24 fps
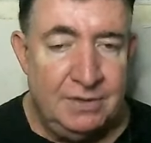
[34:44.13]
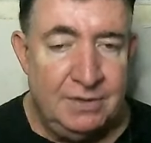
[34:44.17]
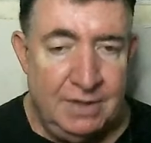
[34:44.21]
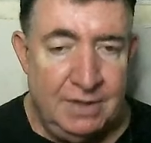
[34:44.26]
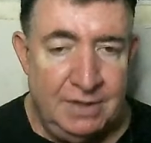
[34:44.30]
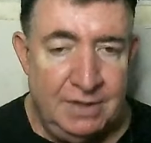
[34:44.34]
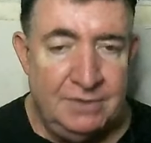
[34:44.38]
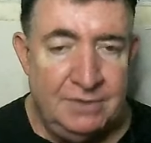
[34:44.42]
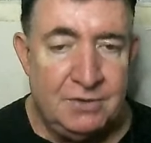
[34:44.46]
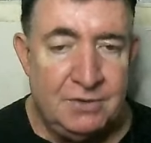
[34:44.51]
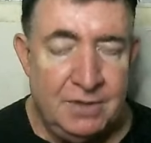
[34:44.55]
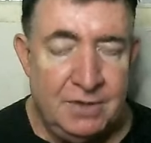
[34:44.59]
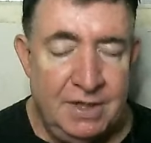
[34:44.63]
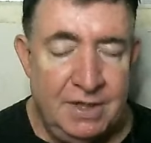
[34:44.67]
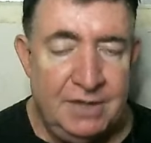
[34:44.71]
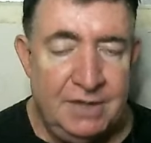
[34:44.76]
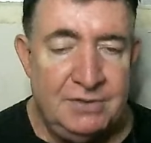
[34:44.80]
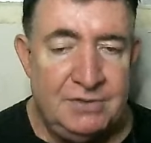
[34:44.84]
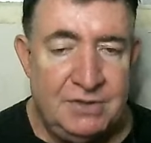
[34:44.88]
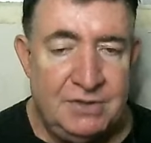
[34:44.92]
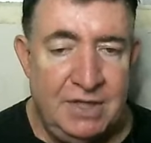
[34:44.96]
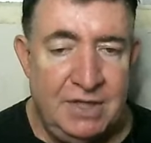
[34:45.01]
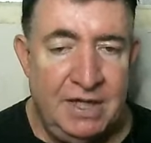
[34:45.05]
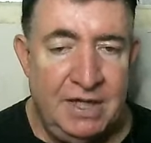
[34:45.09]
These are
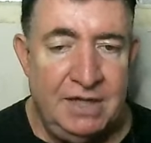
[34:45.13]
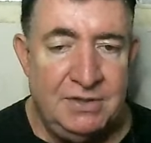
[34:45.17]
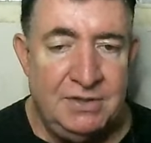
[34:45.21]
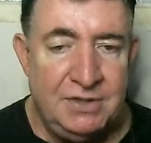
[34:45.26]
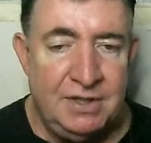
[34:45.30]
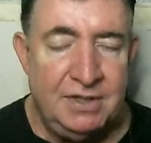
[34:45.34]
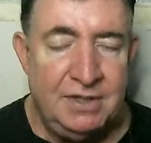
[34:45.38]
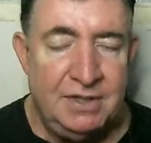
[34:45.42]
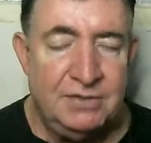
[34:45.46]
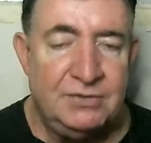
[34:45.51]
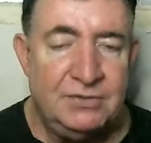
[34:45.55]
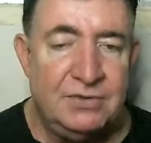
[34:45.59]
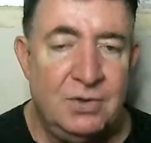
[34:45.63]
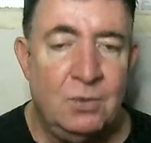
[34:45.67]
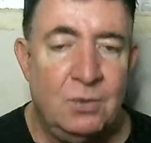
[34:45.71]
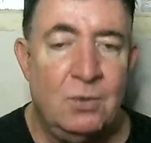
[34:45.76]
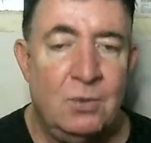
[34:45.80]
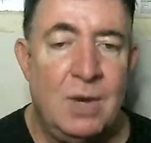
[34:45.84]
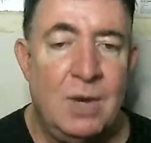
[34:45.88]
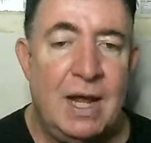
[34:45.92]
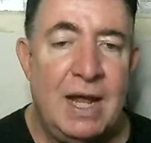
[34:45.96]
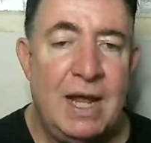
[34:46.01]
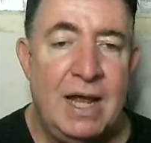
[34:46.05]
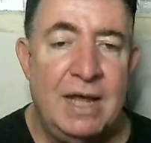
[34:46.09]
his teachings. The
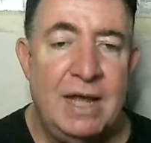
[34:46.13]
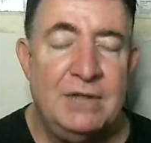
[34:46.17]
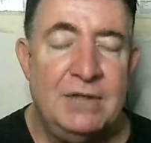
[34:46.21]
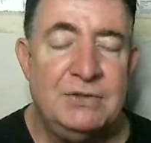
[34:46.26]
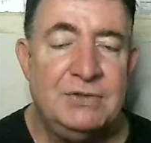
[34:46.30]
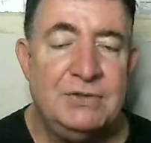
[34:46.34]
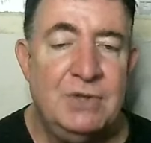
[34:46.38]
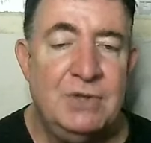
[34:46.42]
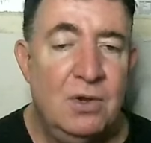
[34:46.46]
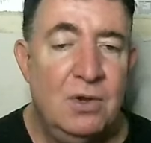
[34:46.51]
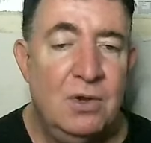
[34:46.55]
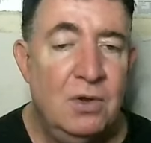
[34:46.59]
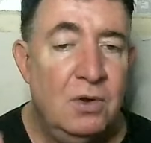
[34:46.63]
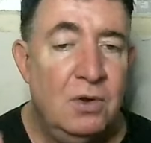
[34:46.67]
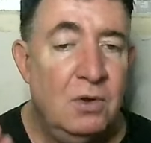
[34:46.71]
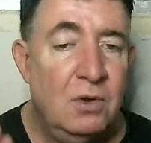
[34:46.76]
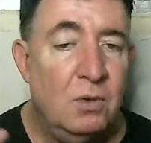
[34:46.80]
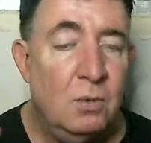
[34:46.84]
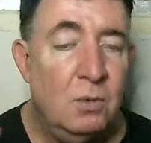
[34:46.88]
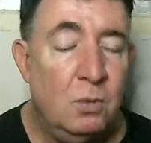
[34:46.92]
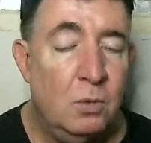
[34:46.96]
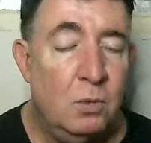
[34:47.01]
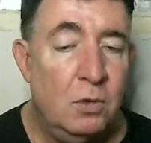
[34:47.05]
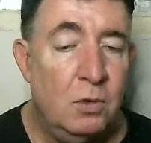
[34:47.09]
wise
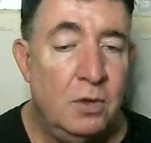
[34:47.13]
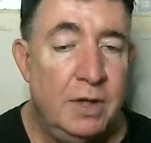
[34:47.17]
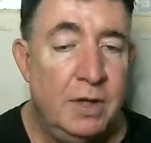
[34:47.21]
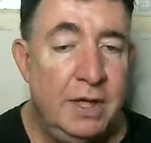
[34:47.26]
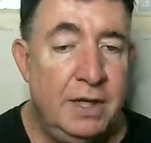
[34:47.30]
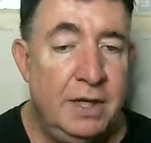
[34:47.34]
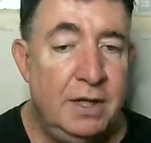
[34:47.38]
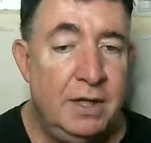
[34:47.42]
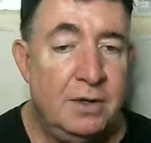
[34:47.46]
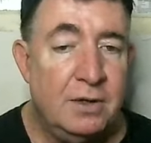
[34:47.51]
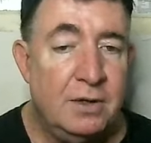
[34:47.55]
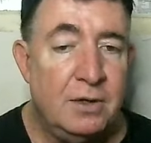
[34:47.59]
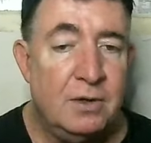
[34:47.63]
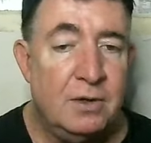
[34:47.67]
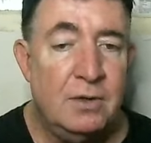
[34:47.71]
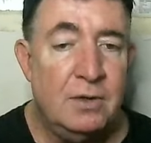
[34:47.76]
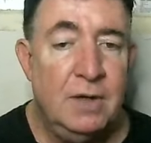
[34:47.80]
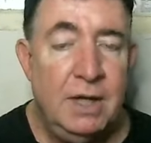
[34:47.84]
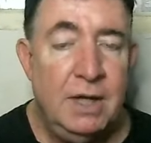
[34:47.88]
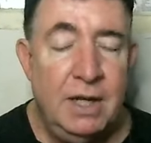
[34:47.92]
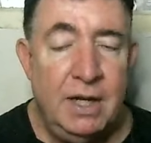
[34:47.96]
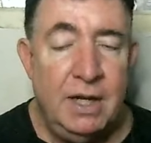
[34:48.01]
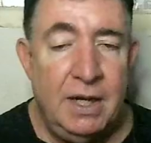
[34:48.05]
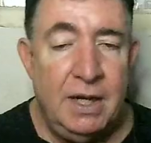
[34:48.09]
will hear
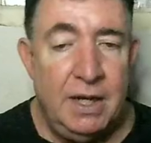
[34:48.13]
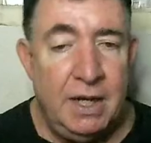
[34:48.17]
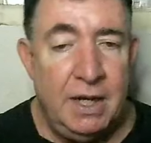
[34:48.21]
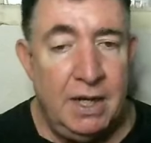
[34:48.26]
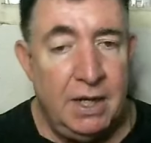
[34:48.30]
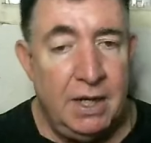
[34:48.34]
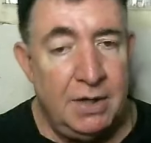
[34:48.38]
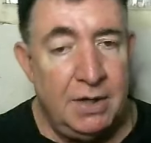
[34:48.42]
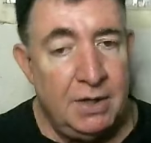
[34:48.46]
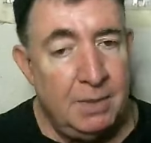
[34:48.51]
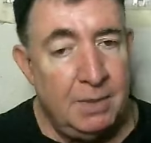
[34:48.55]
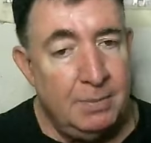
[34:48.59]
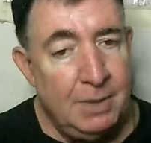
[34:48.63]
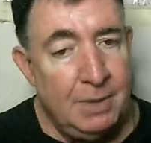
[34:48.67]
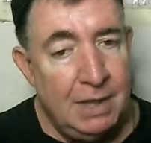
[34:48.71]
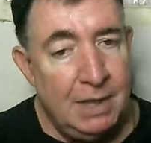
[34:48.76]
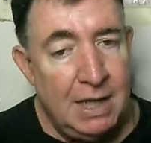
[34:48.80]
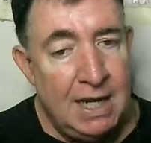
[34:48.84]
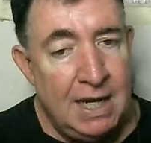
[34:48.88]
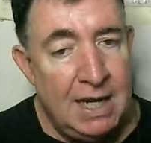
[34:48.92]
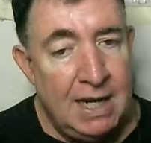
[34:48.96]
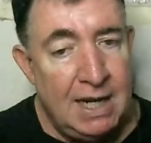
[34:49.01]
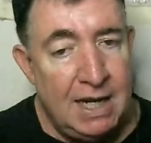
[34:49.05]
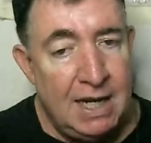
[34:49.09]
and
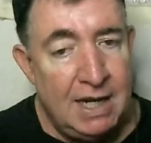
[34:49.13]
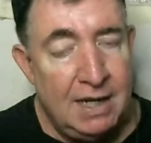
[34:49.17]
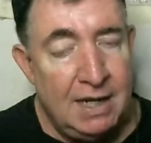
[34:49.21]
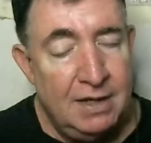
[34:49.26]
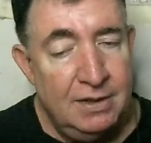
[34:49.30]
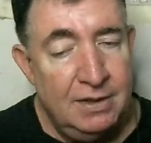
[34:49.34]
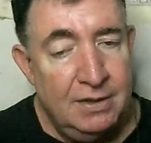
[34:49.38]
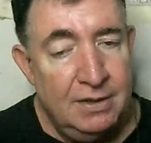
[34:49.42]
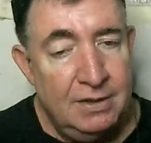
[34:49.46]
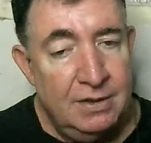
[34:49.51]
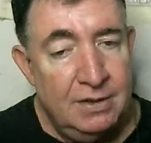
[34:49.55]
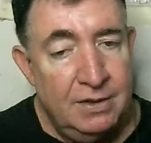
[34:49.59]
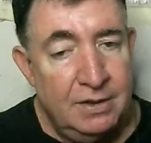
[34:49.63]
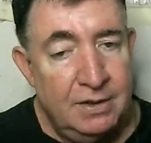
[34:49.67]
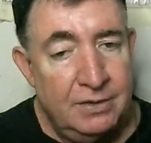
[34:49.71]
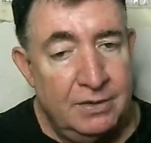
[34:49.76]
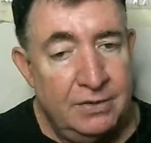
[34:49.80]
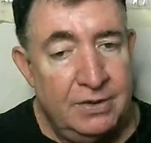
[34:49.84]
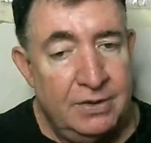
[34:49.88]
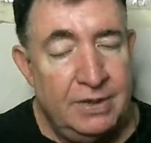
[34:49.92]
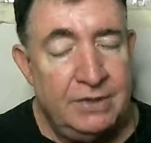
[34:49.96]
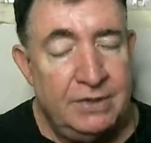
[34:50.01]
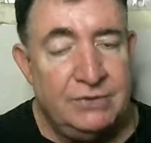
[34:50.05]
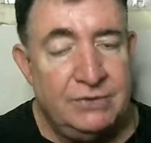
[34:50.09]
apply
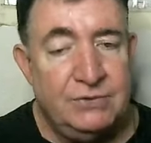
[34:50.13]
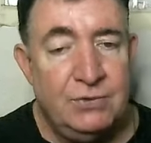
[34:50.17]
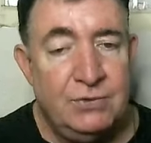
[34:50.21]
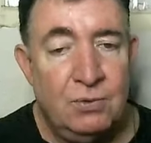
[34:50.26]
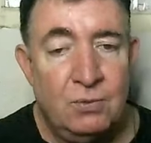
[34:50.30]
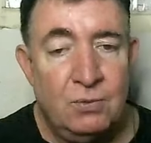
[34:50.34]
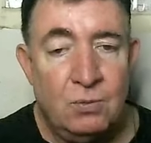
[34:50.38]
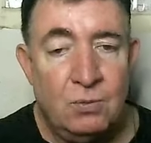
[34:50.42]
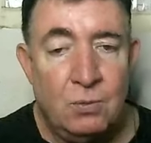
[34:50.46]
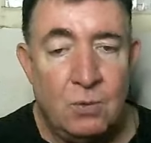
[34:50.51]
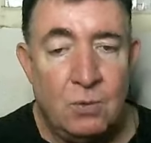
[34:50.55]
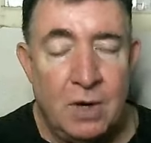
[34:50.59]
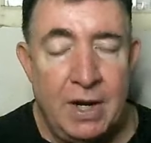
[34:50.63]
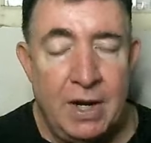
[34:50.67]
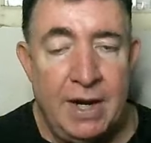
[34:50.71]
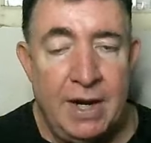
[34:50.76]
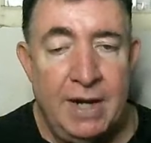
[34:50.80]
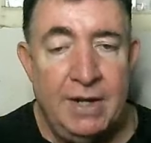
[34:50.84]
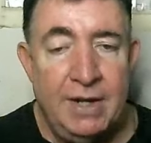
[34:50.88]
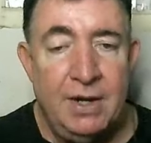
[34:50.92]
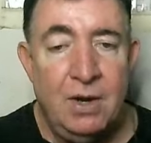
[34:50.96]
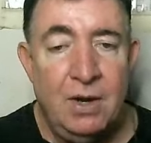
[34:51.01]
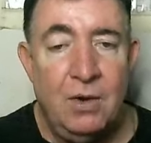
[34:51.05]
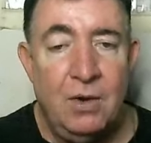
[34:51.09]
this
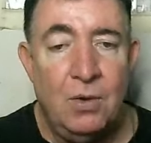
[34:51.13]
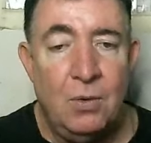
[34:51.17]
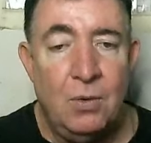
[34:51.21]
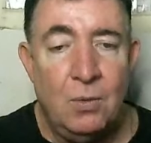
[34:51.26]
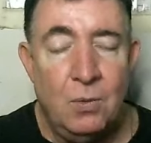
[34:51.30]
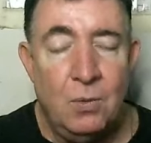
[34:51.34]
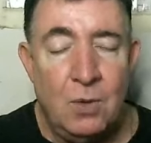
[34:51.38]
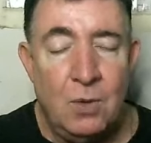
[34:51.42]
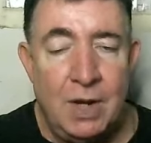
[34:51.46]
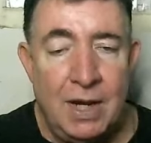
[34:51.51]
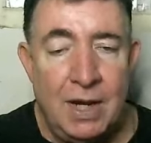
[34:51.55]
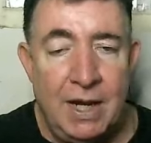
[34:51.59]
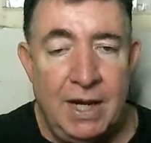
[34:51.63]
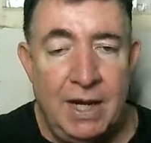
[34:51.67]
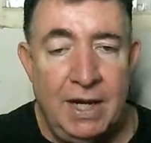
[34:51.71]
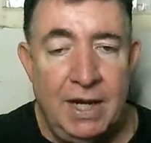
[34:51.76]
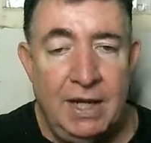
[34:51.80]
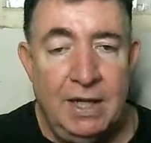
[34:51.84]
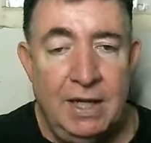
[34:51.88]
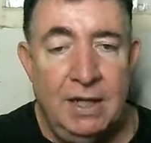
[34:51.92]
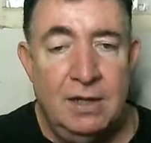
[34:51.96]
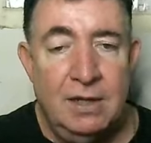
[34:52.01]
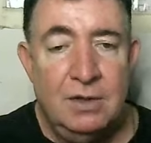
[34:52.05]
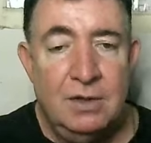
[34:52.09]
right
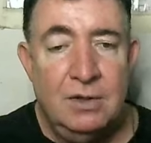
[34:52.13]
away